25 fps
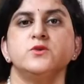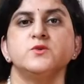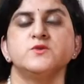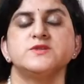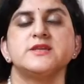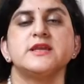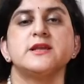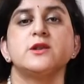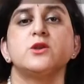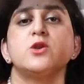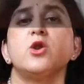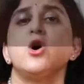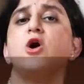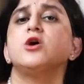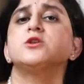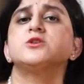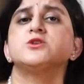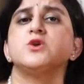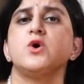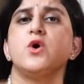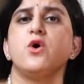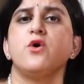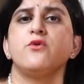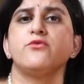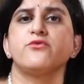using
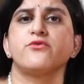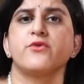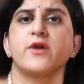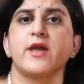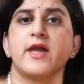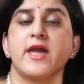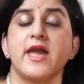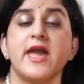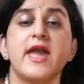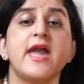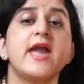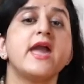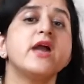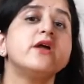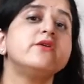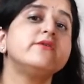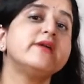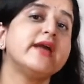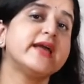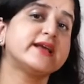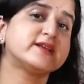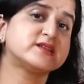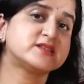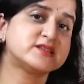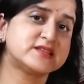lot of hair
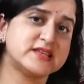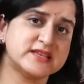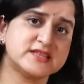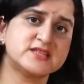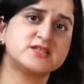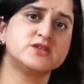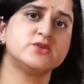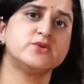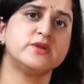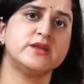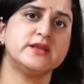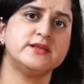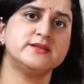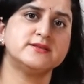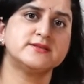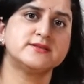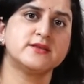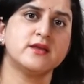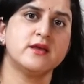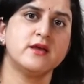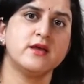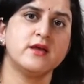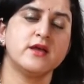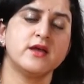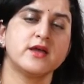
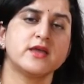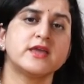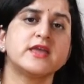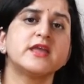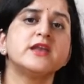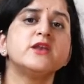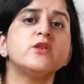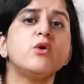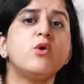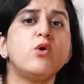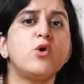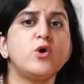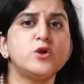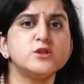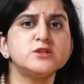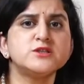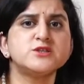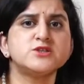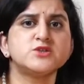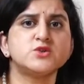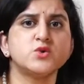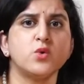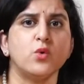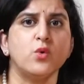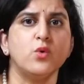accessories can
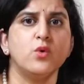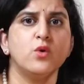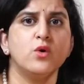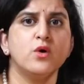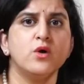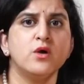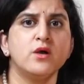also